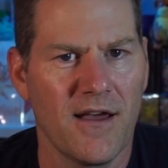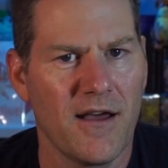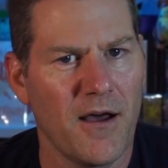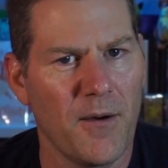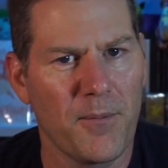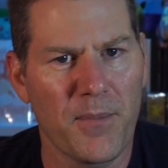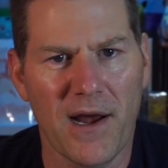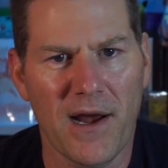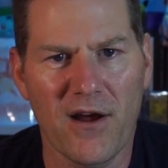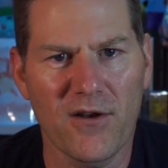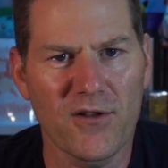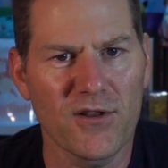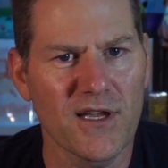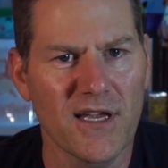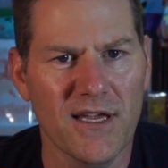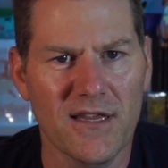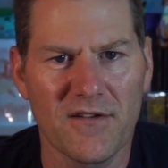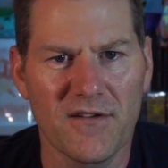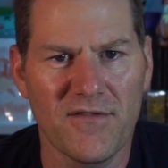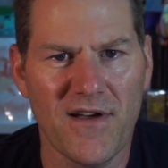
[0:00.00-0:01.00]

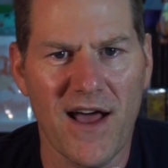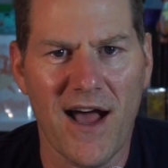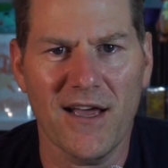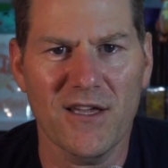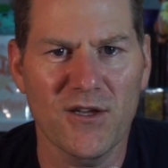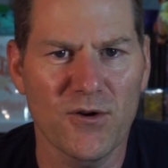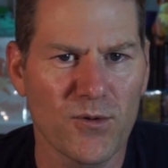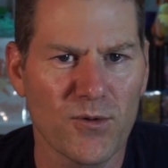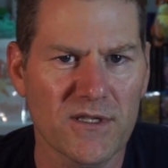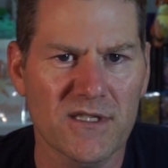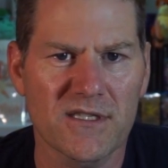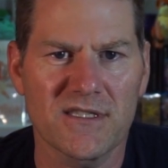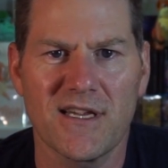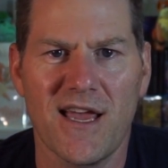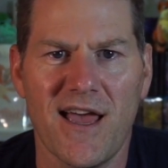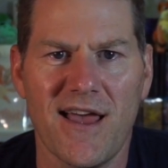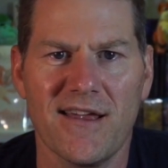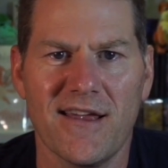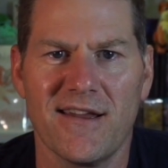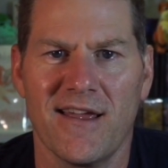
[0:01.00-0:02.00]
Apparently, the value was
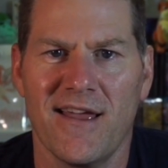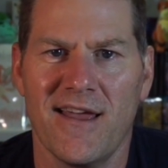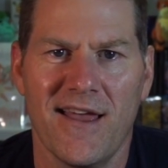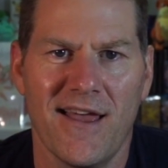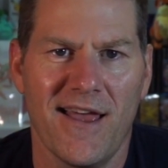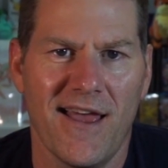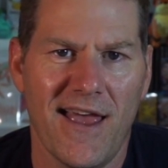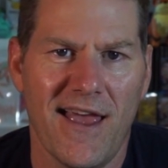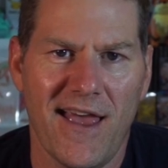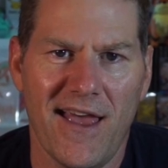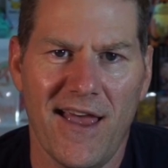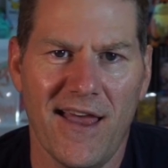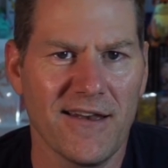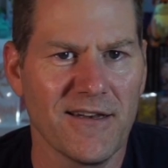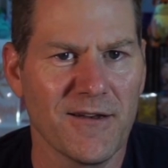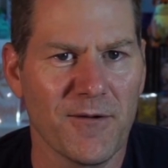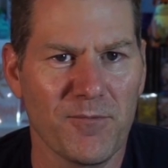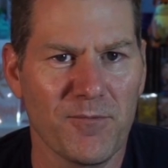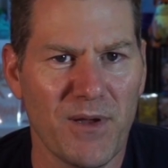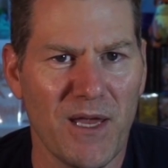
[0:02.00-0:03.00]
set,
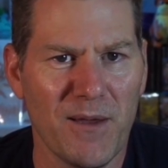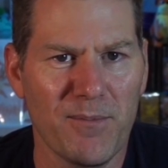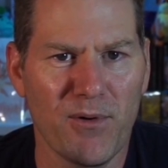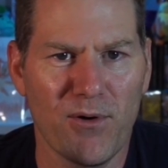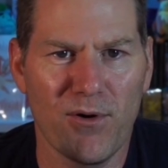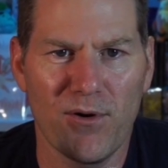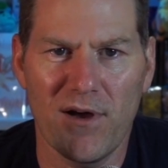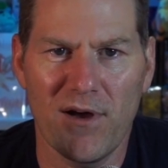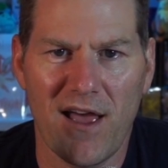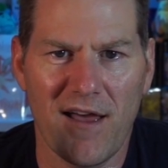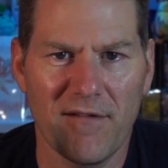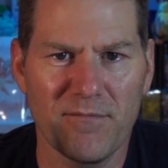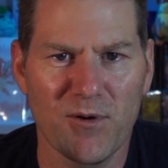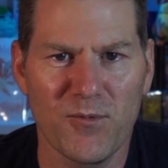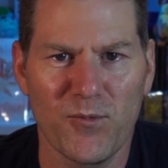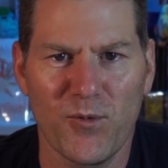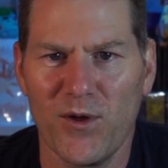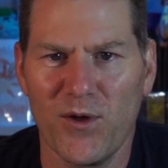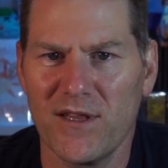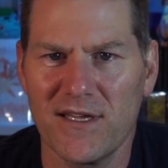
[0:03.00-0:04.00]
and people have been
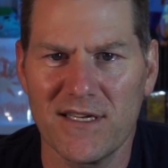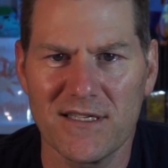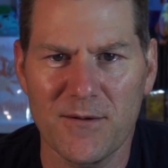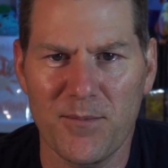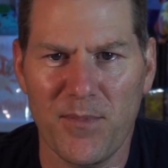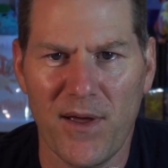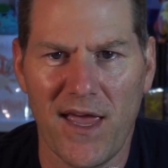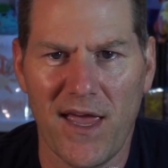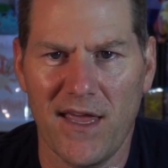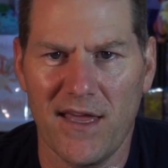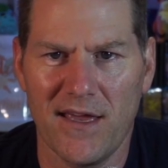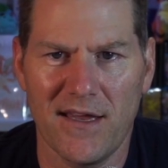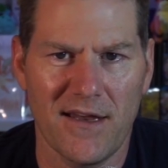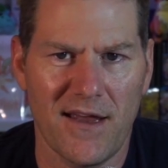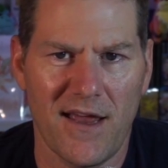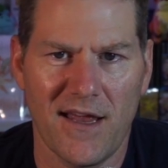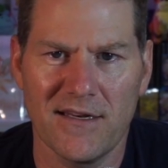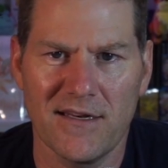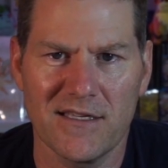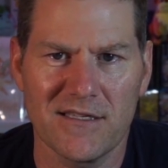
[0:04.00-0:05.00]
willing to pay it,
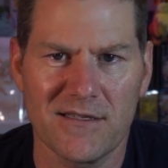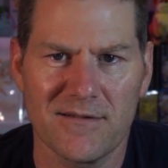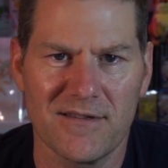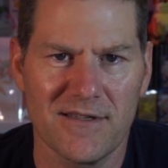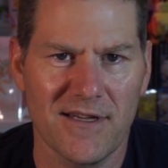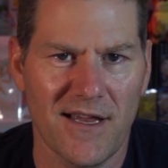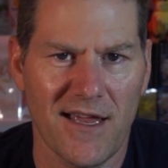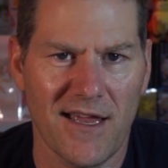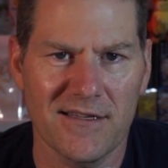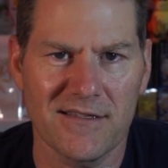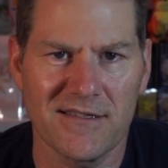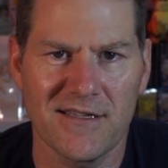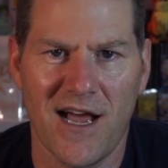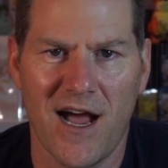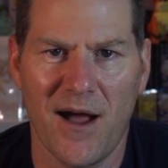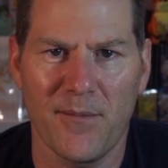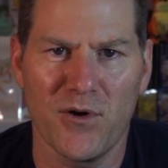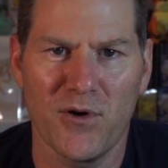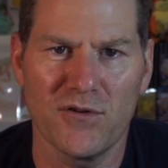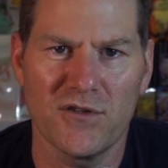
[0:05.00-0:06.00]
and it's
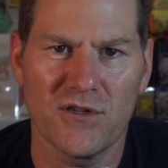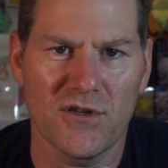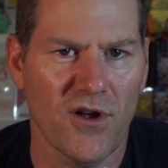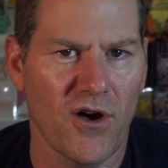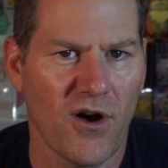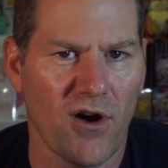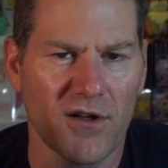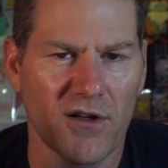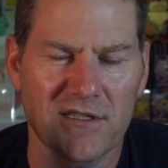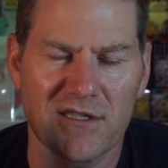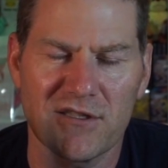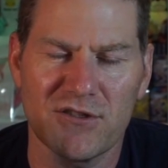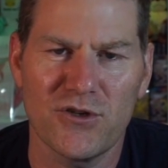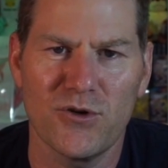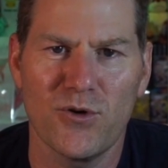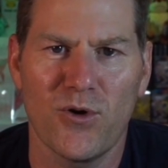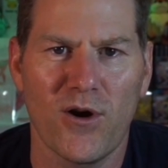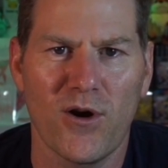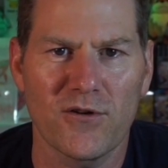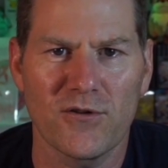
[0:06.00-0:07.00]
not moved at all. It's
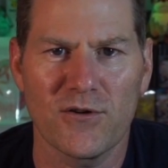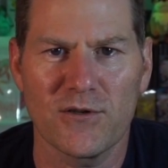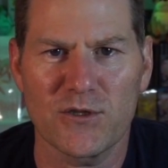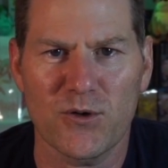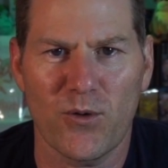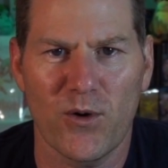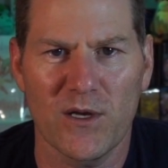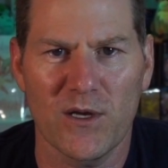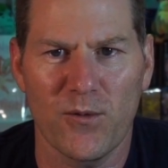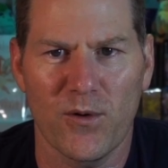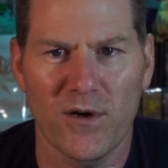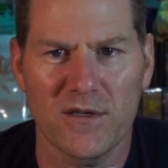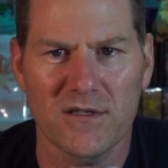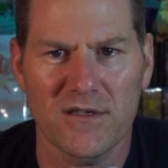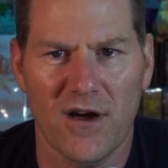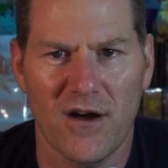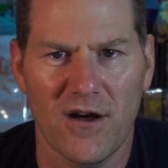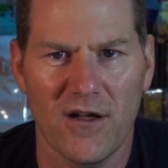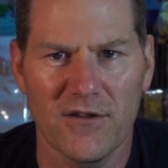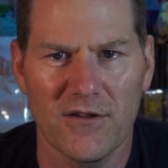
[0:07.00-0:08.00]

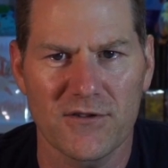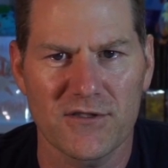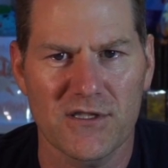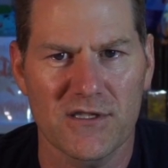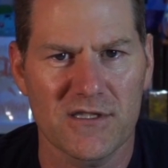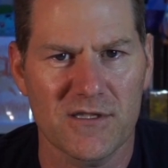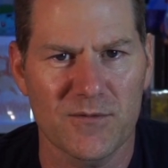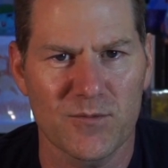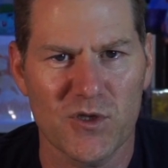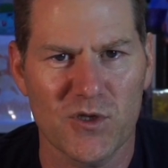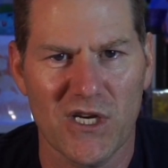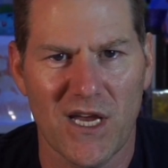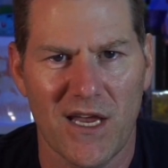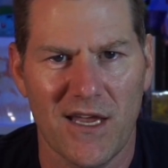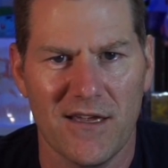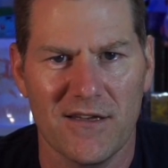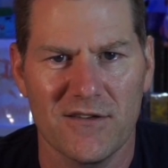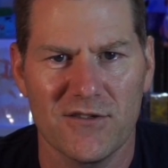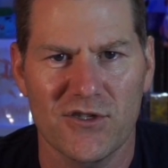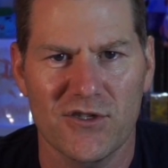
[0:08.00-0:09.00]
$221 and some
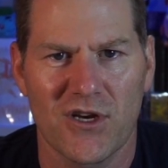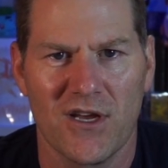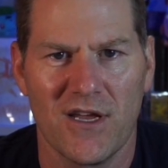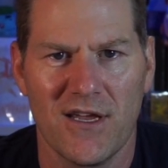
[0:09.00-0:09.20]
change.